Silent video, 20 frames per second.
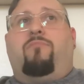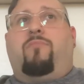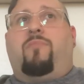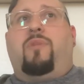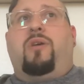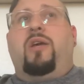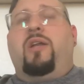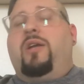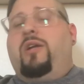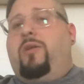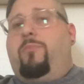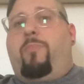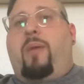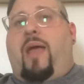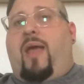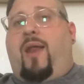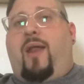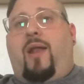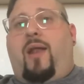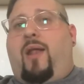gonna
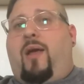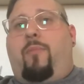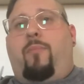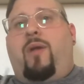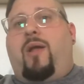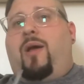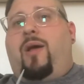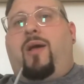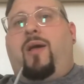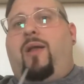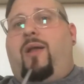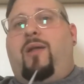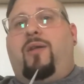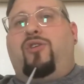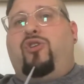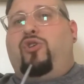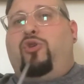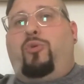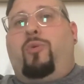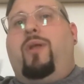debate it. I'm not gonna
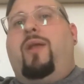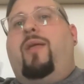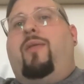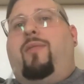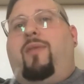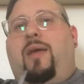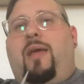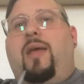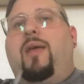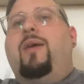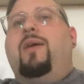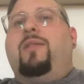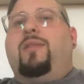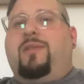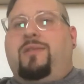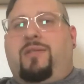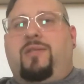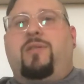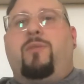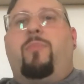do anything.
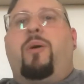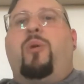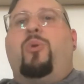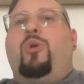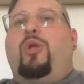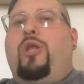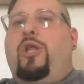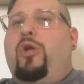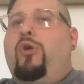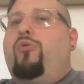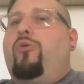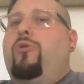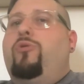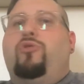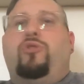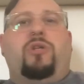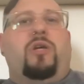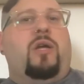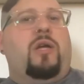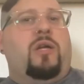This is about knitting,
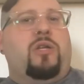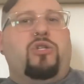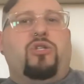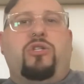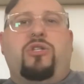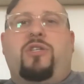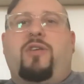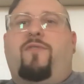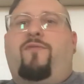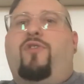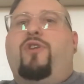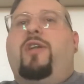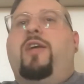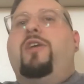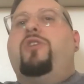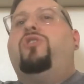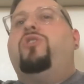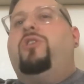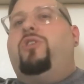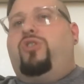crocheting, and just everyday
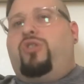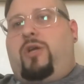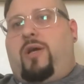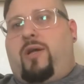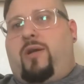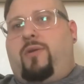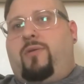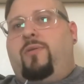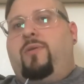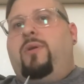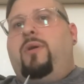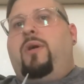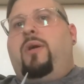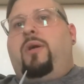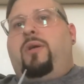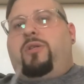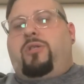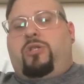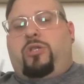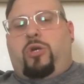chit chat.
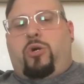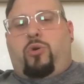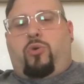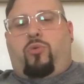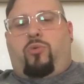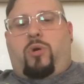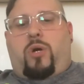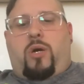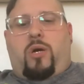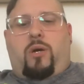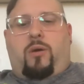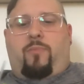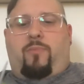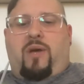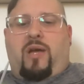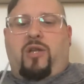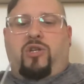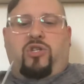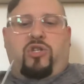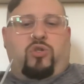So
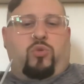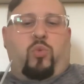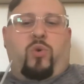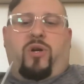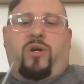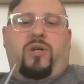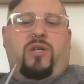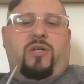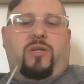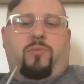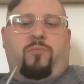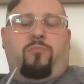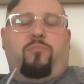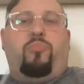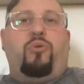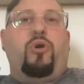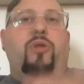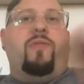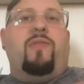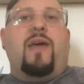I just wanted to
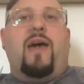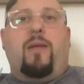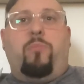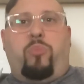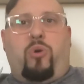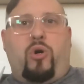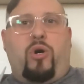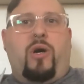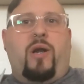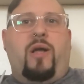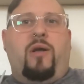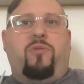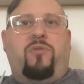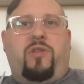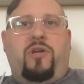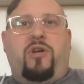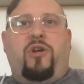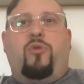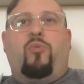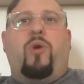put that part out
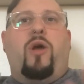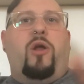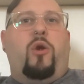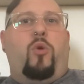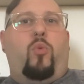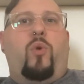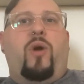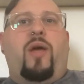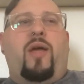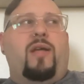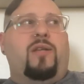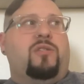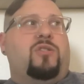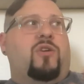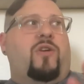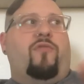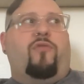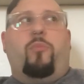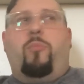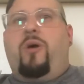there right away so
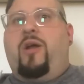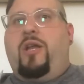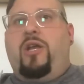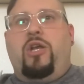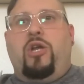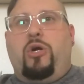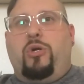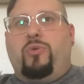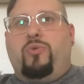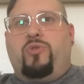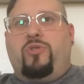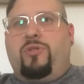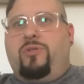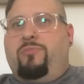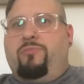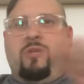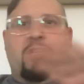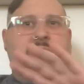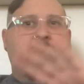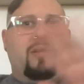everybody knows.
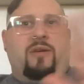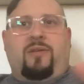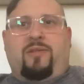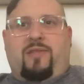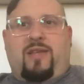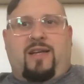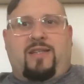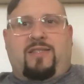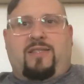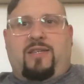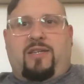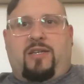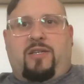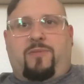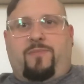That's it.